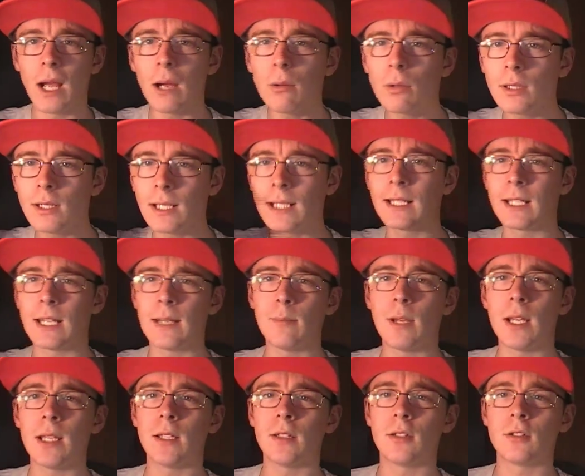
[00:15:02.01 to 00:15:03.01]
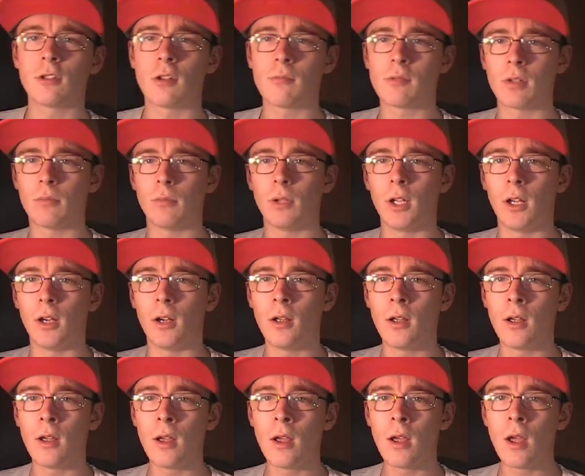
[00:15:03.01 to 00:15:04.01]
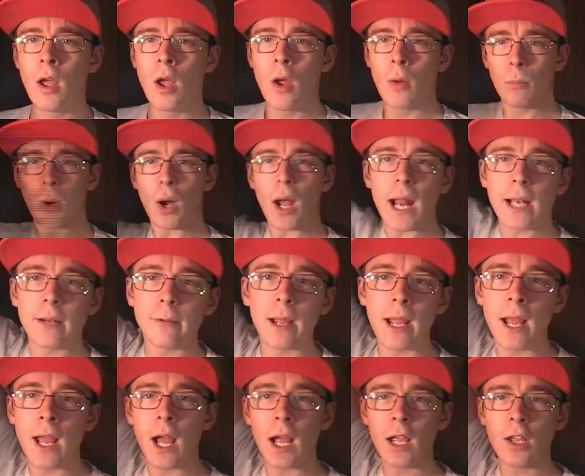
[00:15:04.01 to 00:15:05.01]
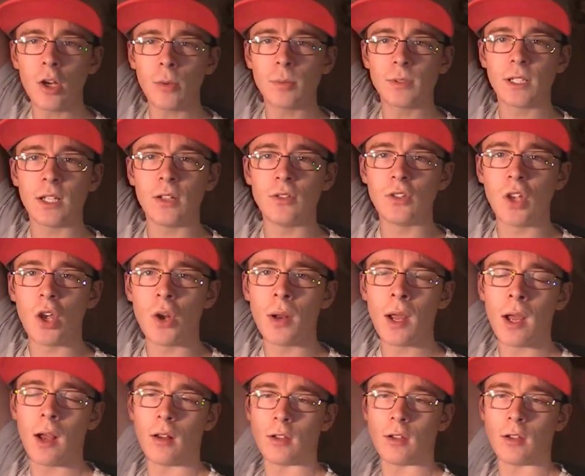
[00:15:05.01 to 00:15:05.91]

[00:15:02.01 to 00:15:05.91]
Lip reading: I will link him in the description below. But anyway, I hope to see you soon.